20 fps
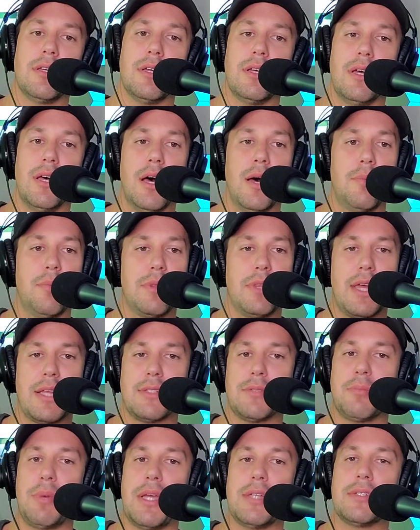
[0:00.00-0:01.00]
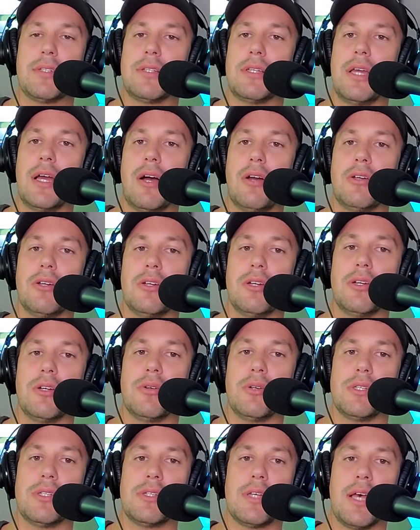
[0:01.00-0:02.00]
But that's basically how you're going
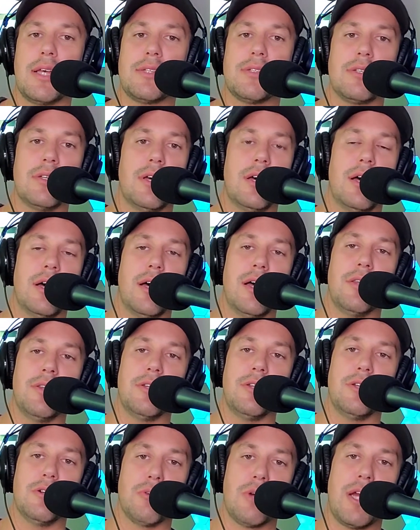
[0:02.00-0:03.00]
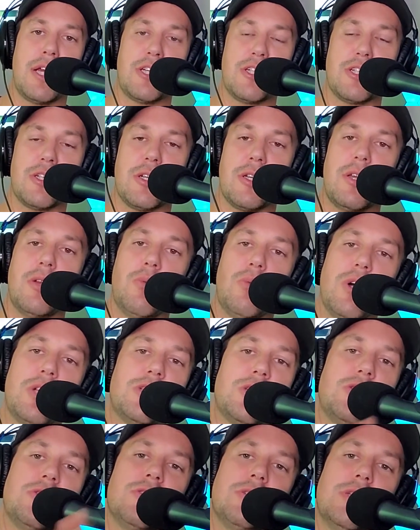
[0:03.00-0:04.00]
to assess the duration. And
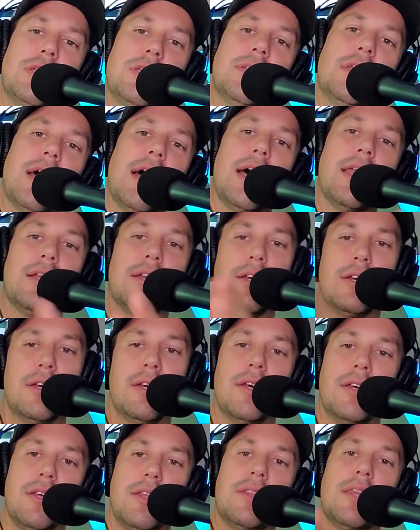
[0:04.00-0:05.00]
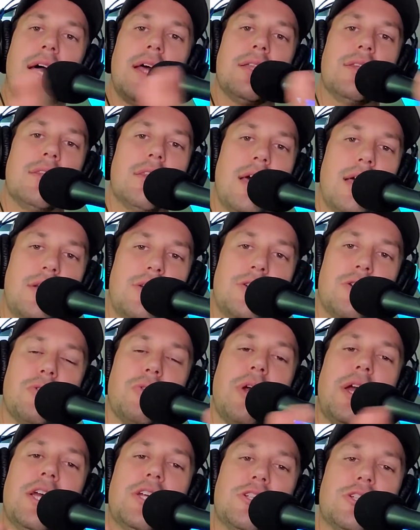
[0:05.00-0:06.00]
once you see that
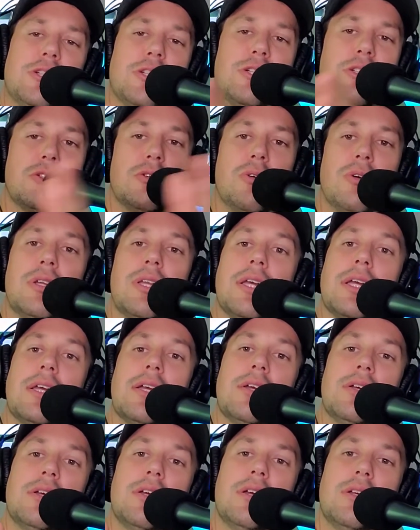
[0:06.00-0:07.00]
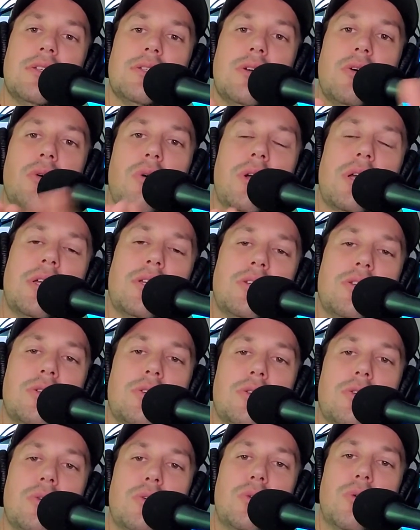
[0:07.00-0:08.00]
duration is going
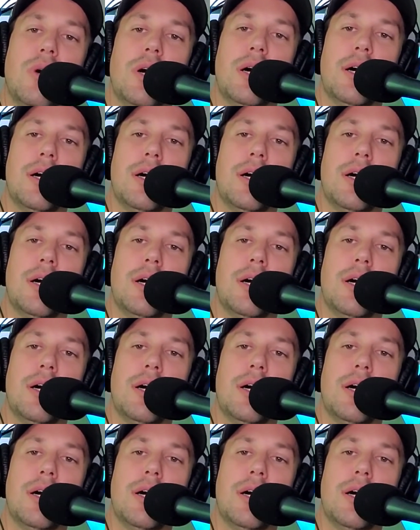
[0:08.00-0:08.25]
to